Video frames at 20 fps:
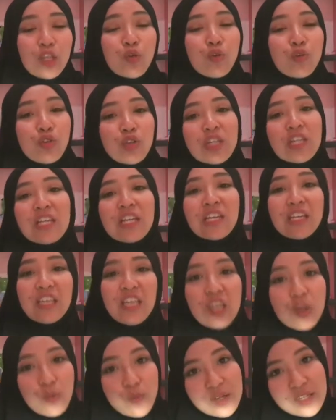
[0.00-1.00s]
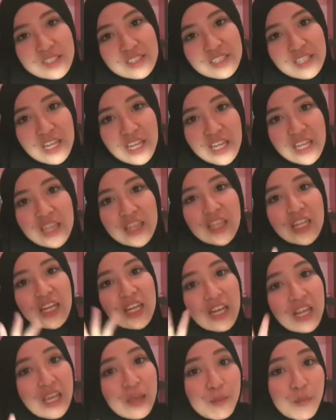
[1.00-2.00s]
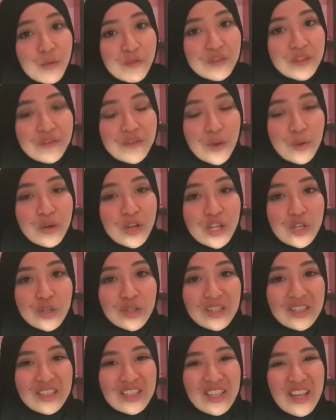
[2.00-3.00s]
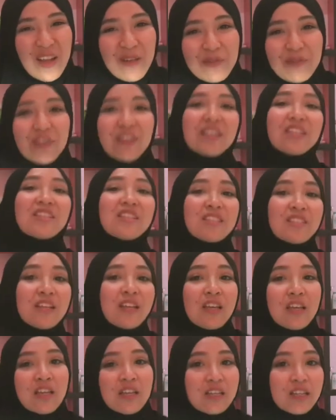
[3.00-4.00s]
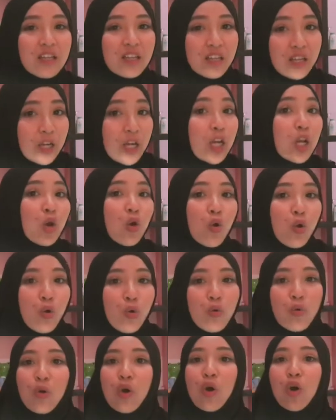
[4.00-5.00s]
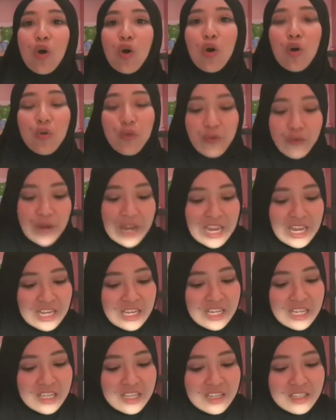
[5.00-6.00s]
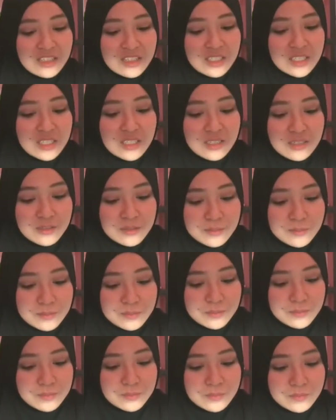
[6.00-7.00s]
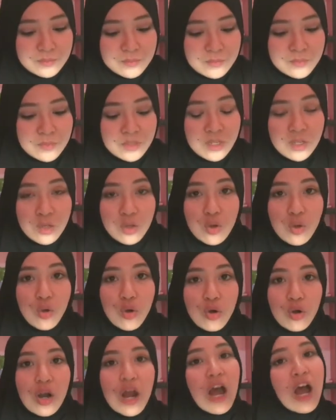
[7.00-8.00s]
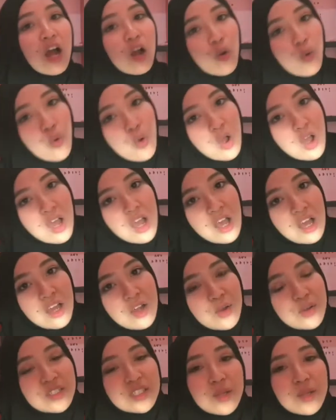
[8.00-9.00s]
usually the keywords in the name of the foundation itself is glow or radiant or aqua or